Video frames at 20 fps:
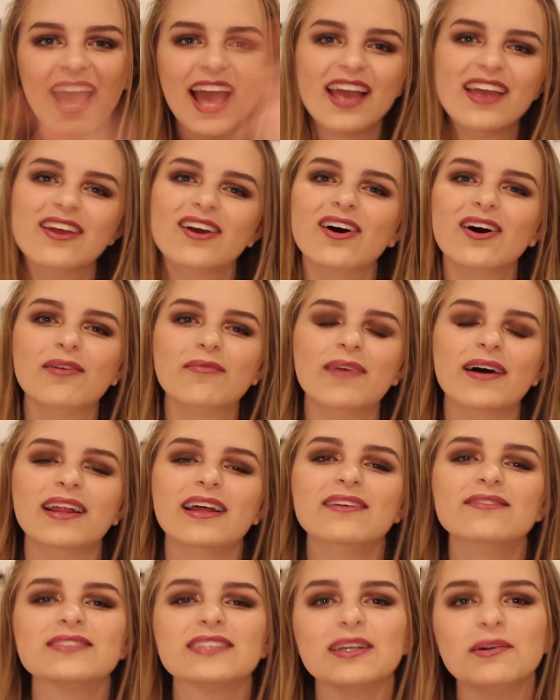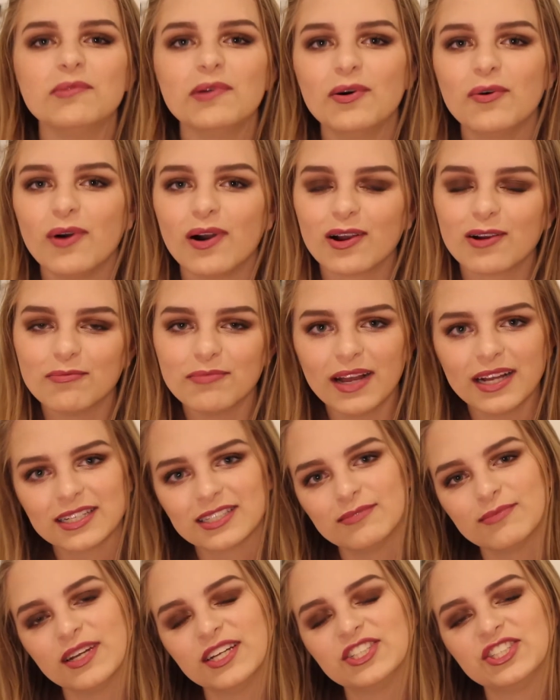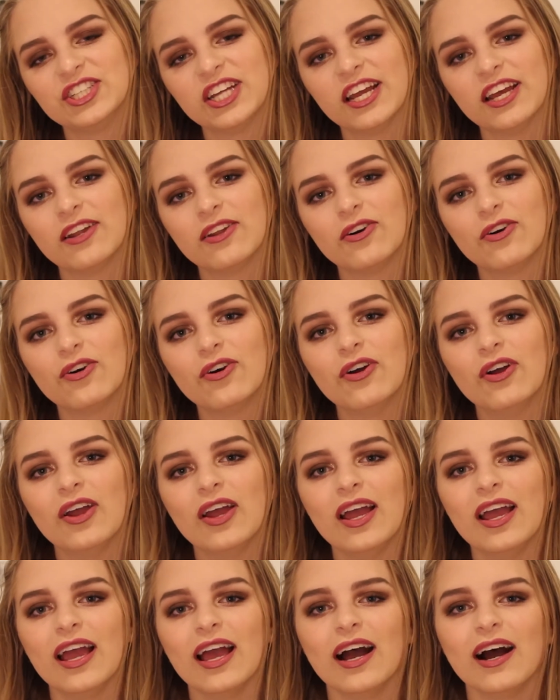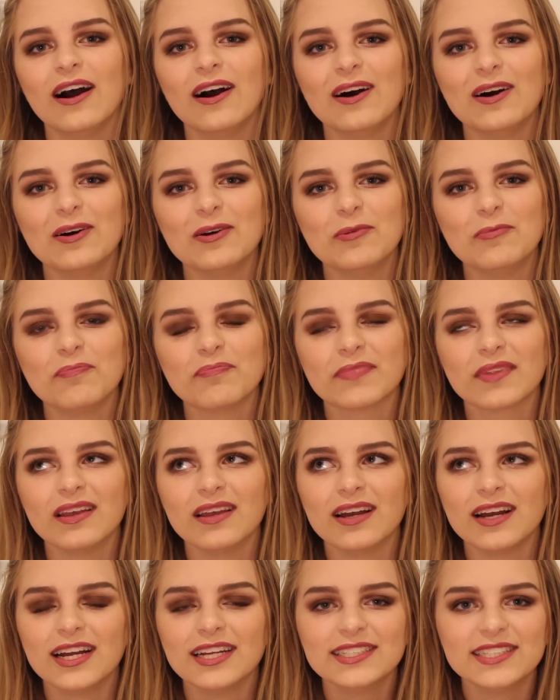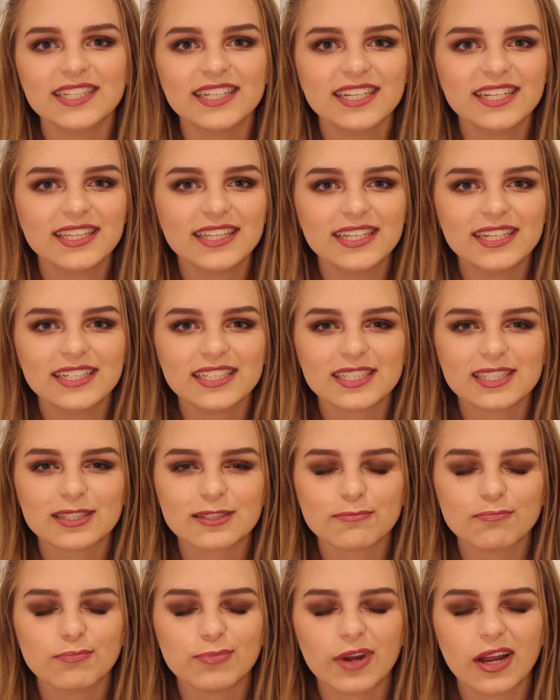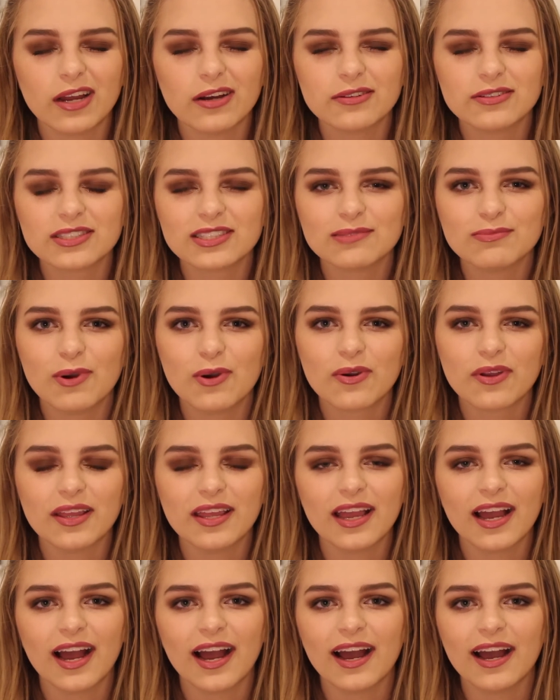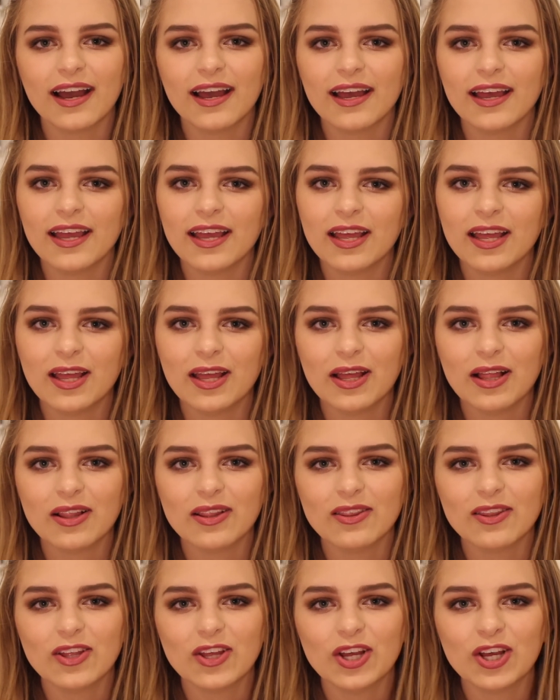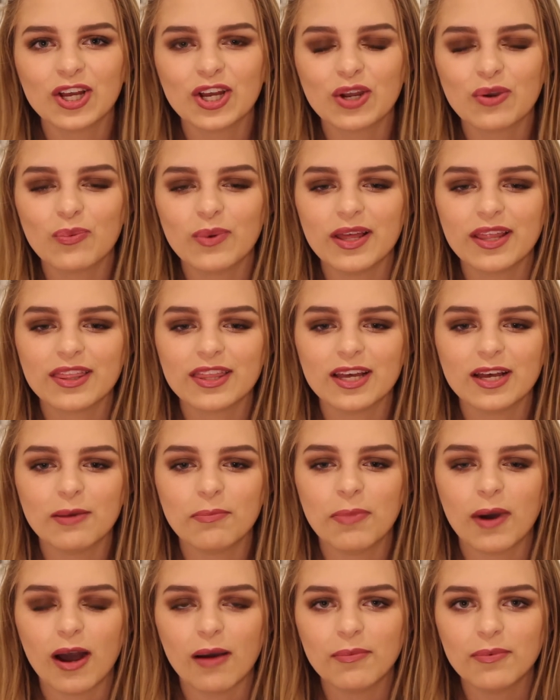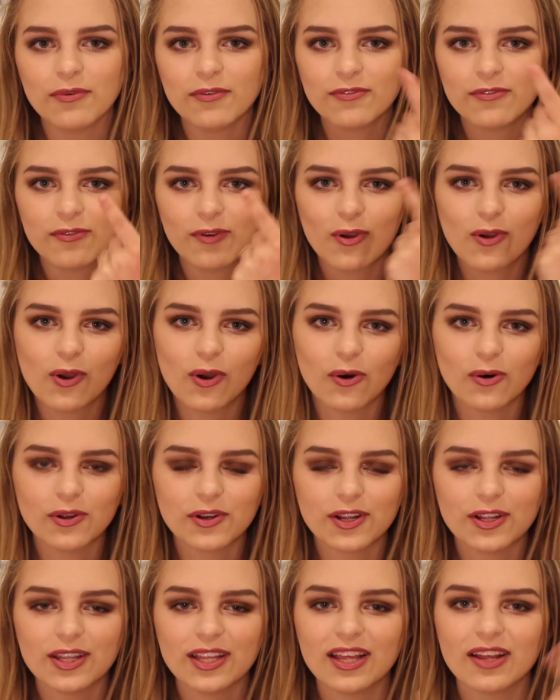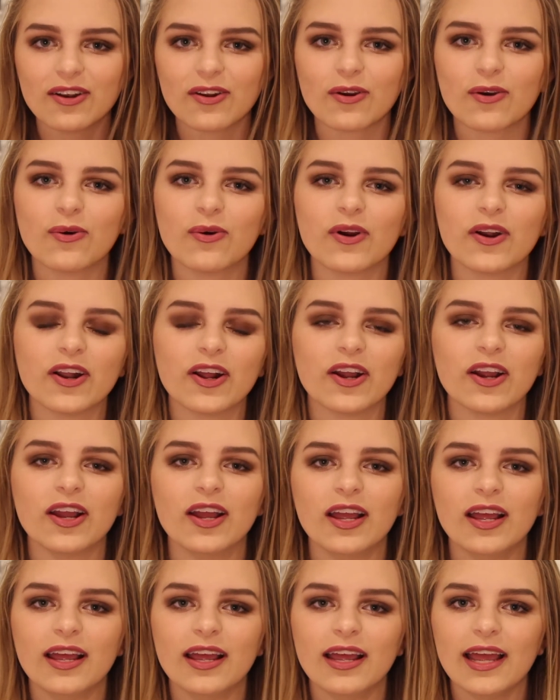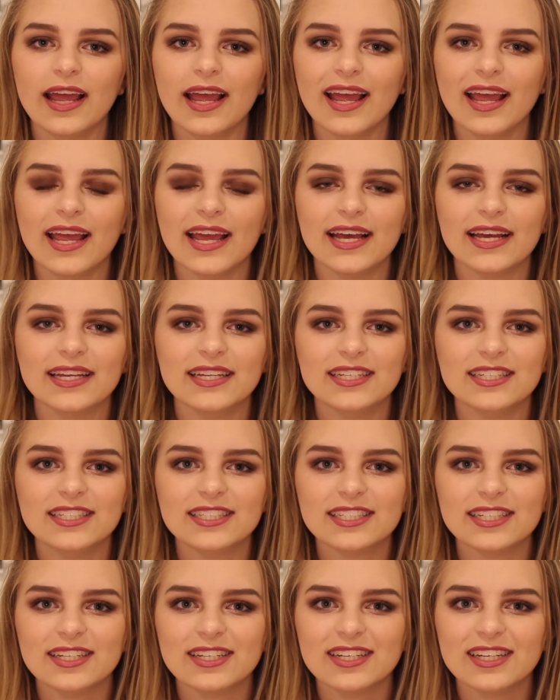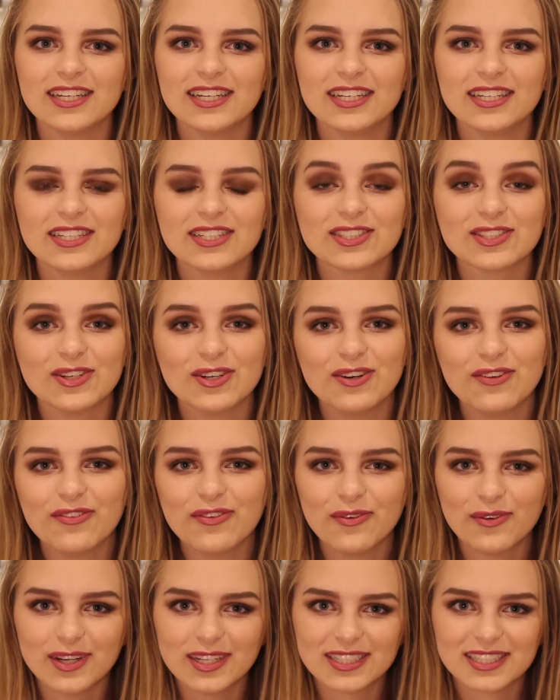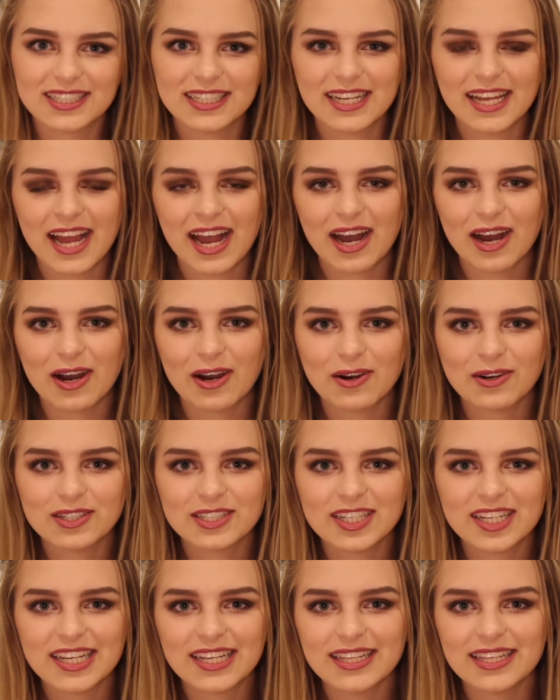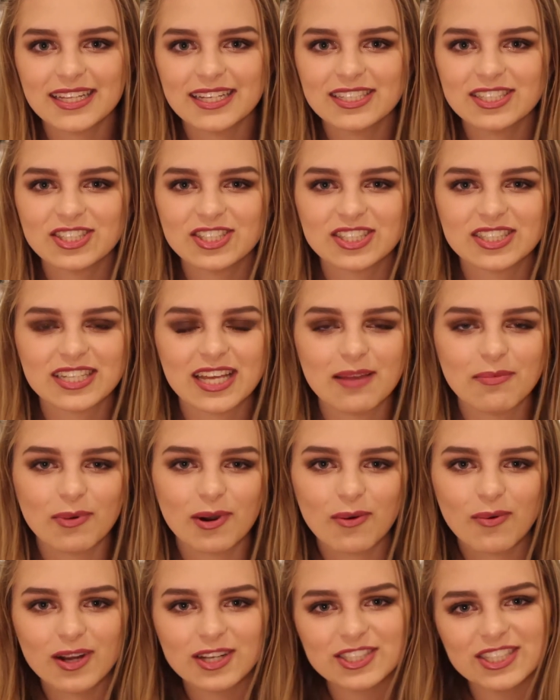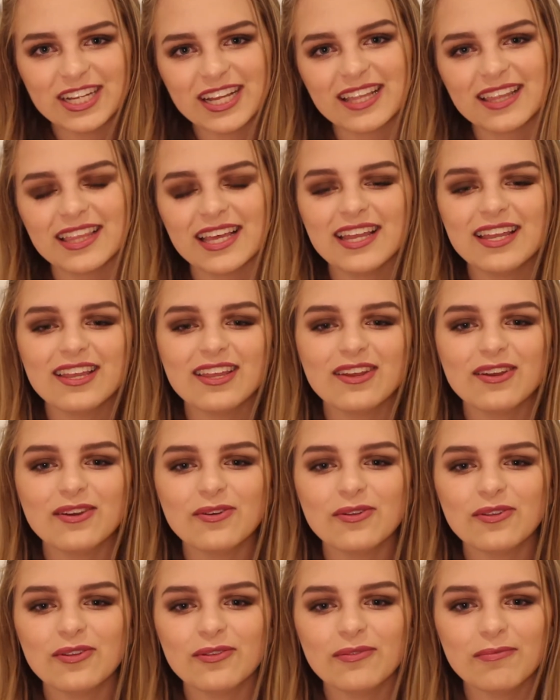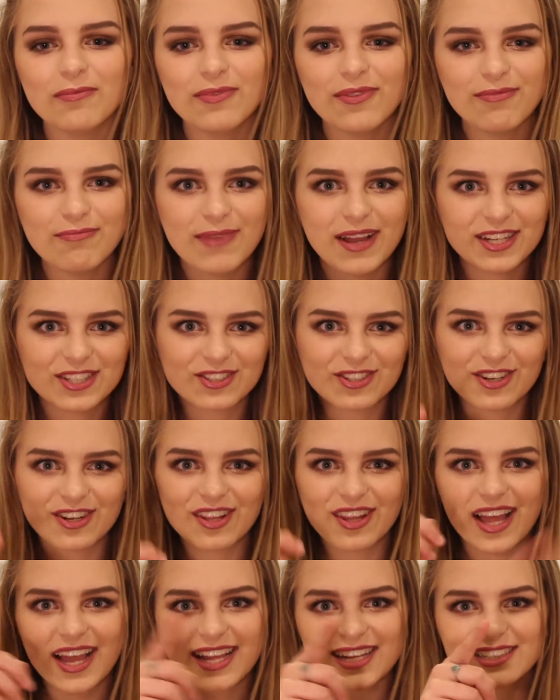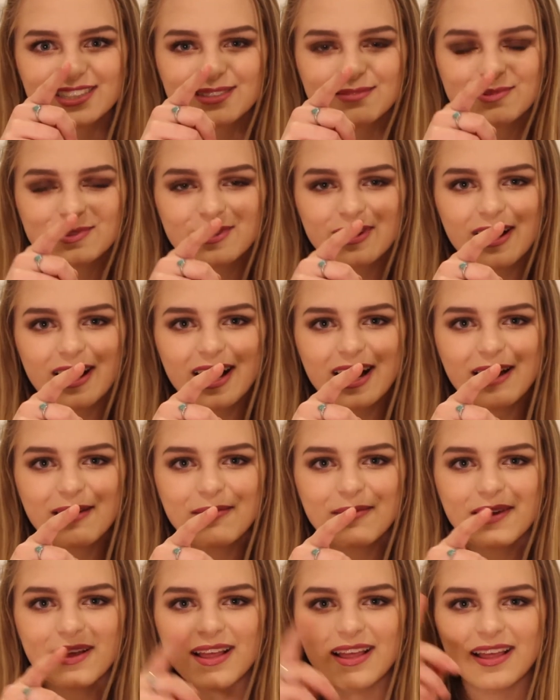Hey y'all, my name's Emma. Welcome back to my channel. I did this brown smoky eye look with a pop of gold on the inner corner, and so if you want to see how to get this, just keep on watching. Thank you. Make sure to like and subscribe.